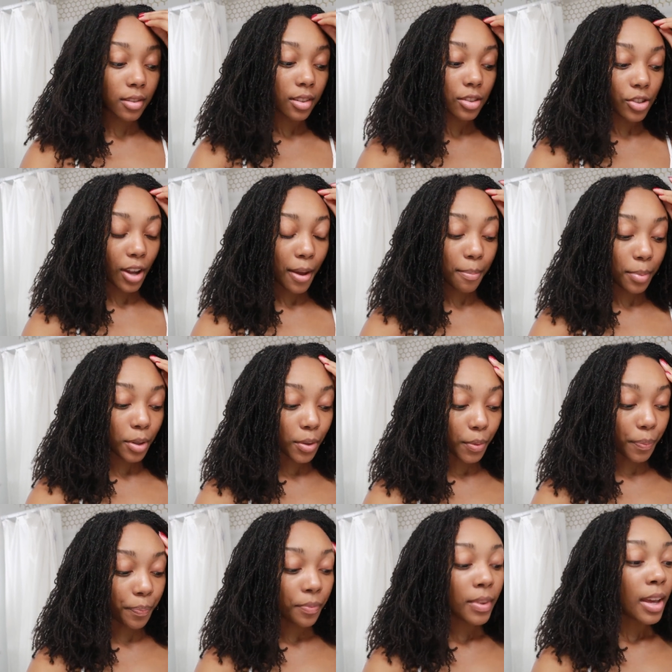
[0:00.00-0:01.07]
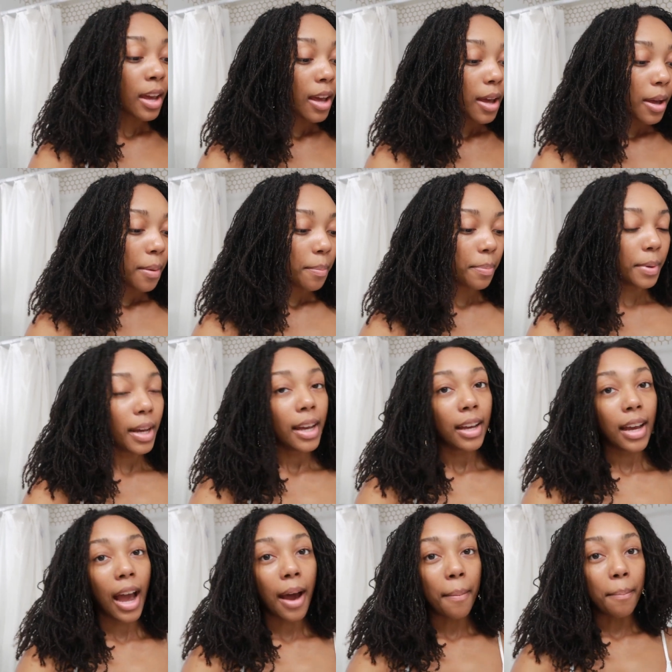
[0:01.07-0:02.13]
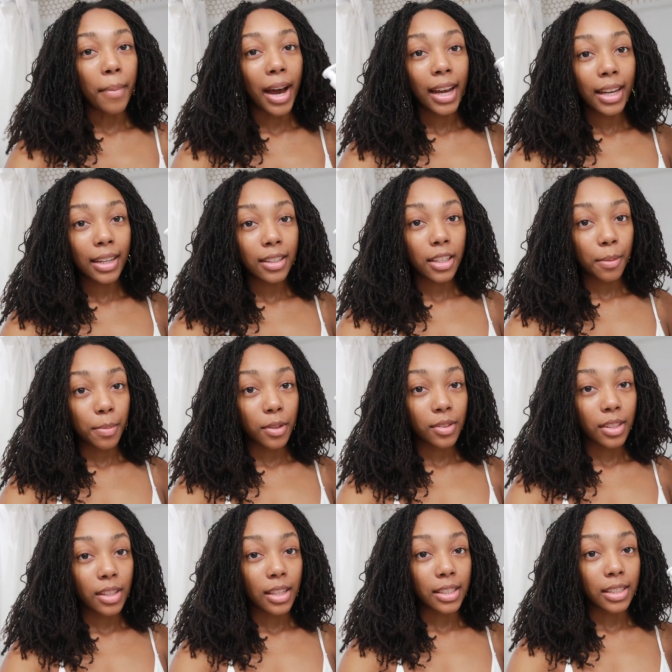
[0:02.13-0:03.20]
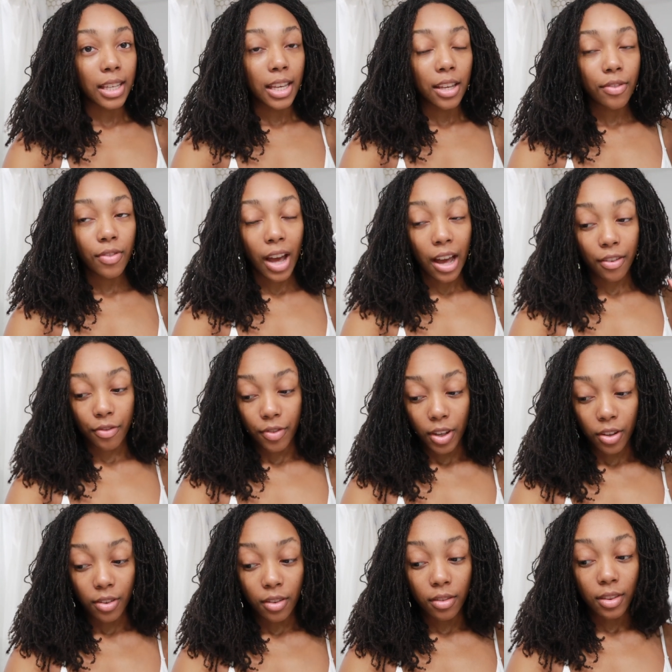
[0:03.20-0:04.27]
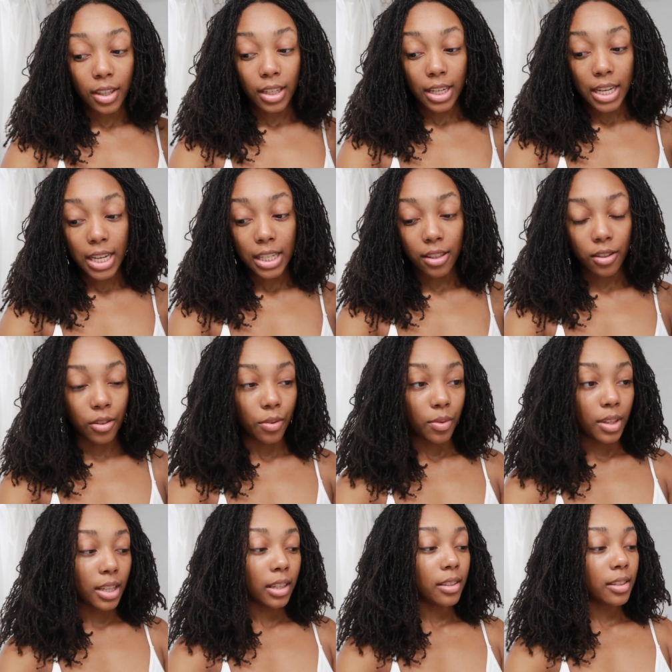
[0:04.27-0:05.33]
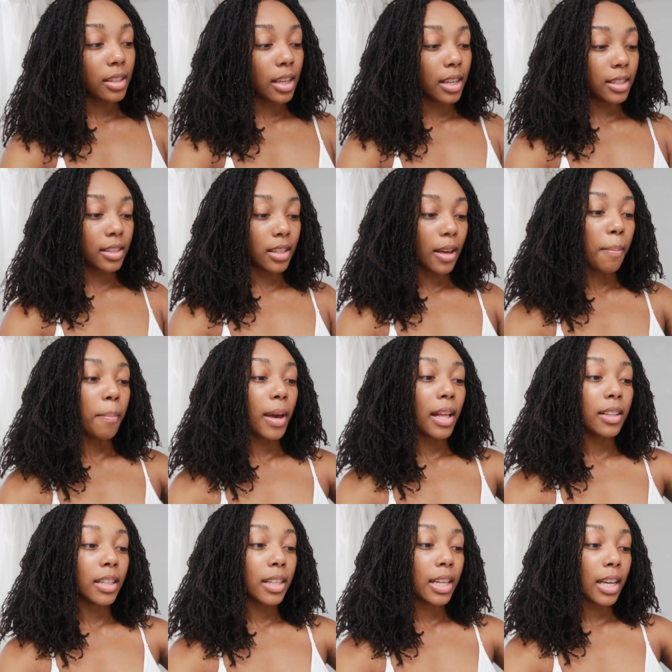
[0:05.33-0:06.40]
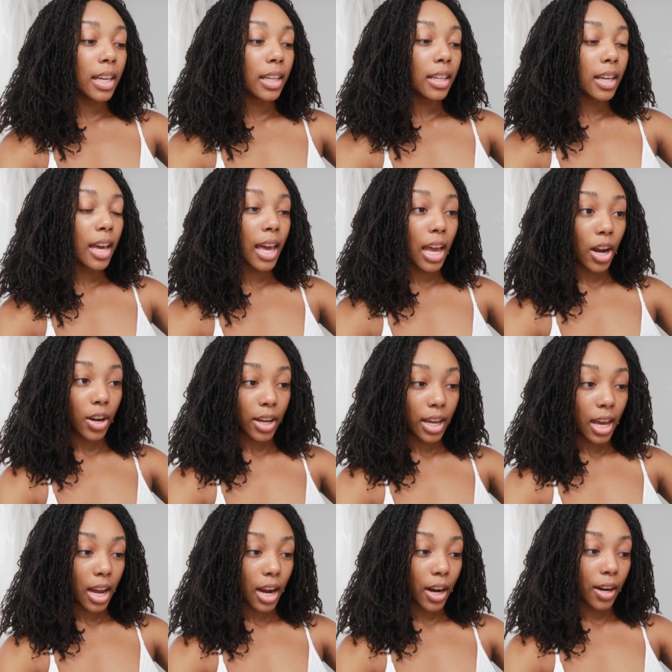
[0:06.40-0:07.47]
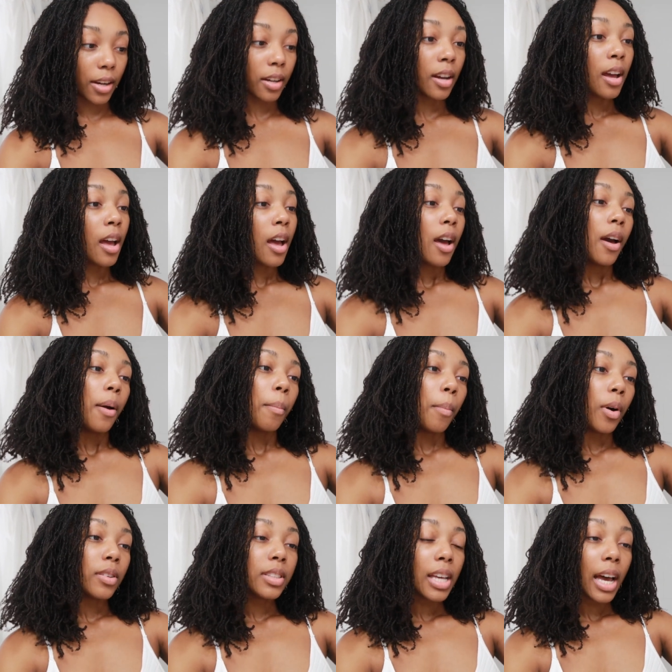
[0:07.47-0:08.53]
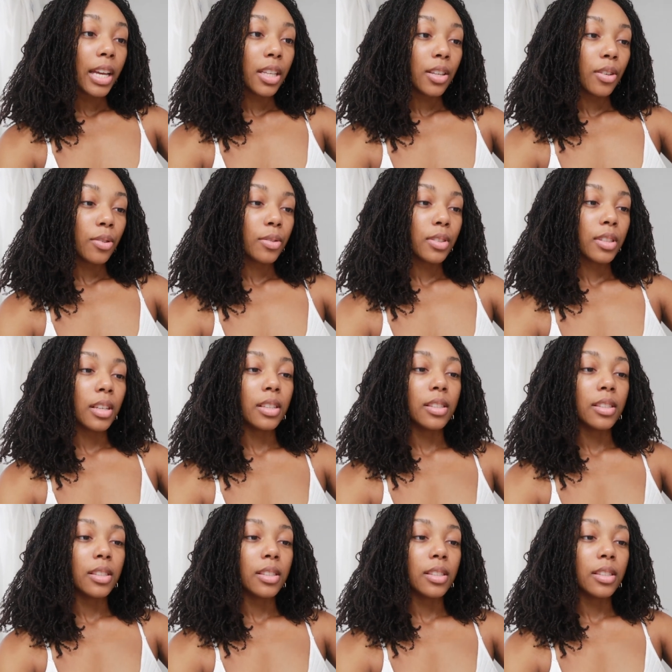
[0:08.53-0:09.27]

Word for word: shampoo. But I might end up using this if I feel the need to. This is the Melanin Hair Care Multi-Use